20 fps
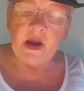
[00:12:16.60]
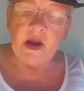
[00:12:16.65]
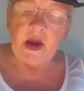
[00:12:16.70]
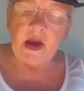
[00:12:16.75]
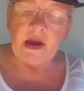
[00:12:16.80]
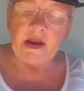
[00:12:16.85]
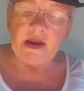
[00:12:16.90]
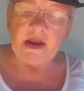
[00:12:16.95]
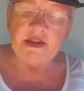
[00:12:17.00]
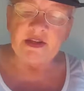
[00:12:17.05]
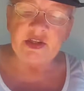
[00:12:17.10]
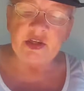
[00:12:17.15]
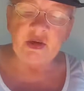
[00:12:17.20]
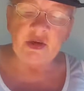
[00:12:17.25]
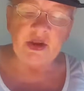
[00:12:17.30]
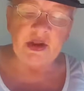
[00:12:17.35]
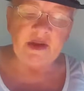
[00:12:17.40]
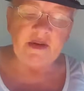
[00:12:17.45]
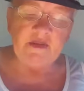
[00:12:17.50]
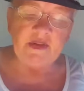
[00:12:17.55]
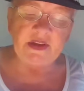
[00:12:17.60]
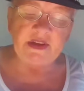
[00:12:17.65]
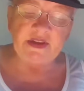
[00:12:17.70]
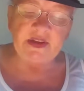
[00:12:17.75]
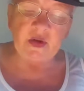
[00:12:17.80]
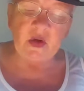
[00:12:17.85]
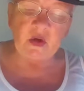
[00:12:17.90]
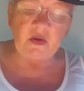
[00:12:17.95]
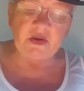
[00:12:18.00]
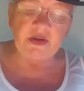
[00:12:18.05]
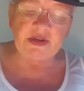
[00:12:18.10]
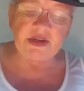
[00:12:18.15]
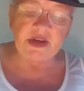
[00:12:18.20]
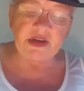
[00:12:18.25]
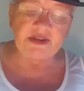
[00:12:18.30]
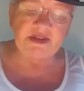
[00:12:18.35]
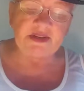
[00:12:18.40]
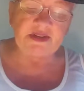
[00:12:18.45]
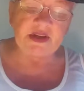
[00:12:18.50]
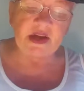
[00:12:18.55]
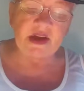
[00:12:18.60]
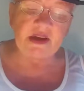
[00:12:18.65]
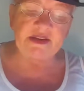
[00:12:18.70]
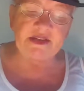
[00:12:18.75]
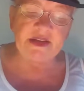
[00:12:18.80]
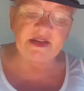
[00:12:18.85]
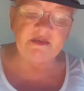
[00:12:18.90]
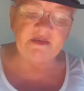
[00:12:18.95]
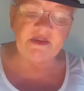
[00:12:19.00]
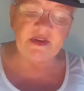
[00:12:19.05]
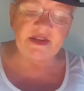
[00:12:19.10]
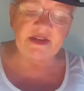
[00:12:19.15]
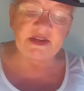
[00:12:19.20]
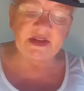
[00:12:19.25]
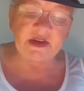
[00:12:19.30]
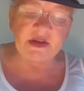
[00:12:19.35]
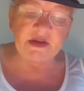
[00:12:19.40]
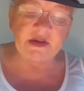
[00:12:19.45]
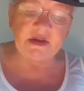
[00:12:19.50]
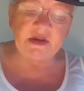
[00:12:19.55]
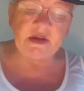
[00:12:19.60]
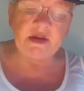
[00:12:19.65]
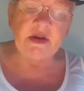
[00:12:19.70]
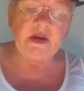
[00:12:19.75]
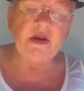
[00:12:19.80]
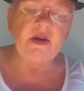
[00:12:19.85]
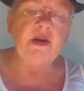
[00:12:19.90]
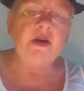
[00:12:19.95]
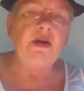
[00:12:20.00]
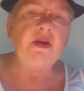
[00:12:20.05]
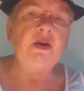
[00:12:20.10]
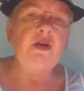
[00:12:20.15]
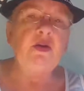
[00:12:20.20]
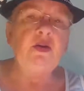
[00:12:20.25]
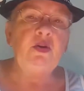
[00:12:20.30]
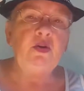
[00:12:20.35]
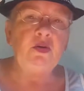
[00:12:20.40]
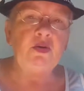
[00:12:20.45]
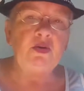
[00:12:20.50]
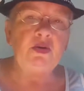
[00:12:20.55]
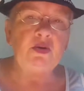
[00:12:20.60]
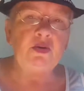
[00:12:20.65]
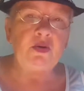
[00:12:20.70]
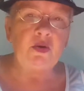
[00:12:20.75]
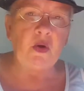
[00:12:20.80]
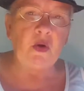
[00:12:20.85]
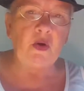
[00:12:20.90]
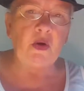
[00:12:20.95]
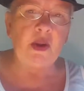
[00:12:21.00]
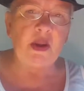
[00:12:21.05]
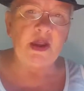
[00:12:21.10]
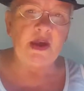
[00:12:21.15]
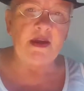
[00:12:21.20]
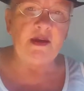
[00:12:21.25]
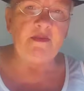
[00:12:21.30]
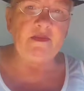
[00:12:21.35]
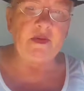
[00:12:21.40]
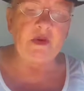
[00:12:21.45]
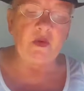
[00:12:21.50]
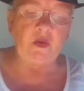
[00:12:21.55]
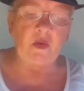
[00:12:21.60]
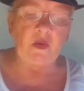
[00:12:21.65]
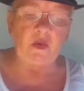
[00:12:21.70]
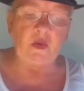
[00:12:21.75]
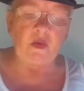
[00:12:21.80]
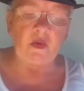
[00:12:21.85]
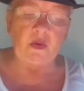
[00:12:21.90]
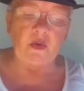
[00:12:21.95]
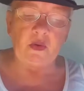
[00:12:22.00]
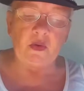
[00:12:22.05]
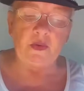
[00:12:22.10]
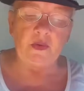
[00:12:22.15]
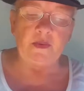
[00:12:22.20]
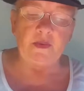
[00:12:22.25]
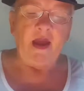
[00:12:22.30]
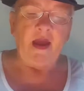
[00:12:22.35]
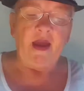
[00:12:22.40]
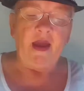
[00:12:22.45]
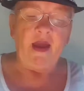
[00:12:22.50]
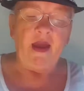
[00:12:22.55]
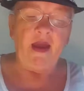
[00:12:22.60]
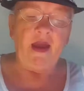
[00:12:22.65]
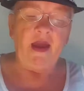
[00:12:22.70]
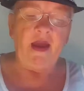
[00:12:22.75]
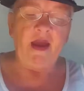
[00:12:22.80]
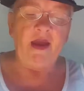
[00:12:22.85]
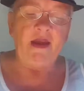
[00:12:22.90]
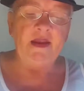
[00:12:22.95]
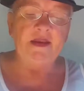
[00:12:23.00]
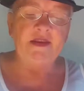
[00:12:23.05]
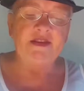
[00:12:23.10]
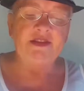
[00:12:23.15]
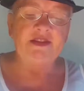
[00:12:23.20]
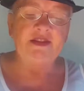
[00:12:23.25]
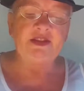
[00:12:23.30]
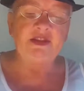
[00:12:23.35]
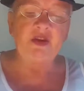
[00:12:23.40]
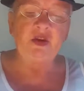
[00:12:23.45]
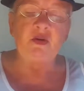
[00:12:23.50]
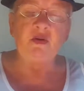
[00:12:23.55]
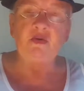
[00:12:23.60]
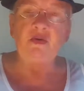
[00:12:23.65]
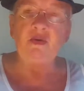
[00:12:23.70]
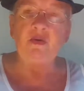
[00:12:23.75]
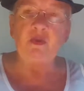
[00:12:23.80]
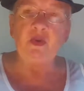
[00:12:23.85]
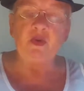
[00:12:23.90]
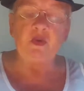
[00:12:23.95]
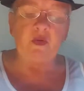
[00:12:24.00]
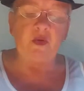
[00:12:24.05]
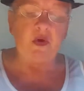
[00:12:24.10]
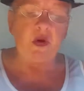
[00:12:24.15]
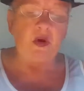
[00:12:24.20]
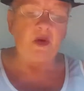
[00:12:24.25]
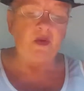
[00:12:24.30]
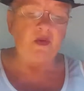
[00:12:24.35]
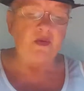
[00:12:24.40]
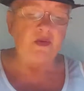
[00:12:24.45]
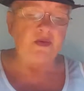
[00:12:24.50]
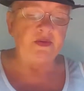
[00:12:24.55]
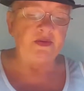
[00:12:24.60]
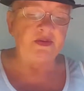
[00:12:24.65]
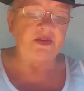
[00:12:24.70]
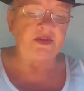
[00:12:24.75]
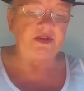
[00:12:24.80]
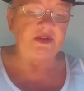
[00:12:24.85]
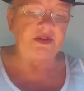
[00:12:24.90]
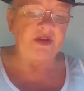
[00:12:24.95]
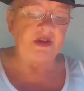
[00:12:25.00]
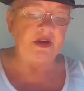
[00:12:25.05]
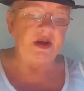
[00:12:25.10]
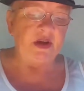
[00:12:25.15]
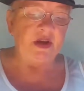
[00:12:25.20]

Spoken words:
Unless you leave this contest as the victor, you do not leave at all. And so the book goes.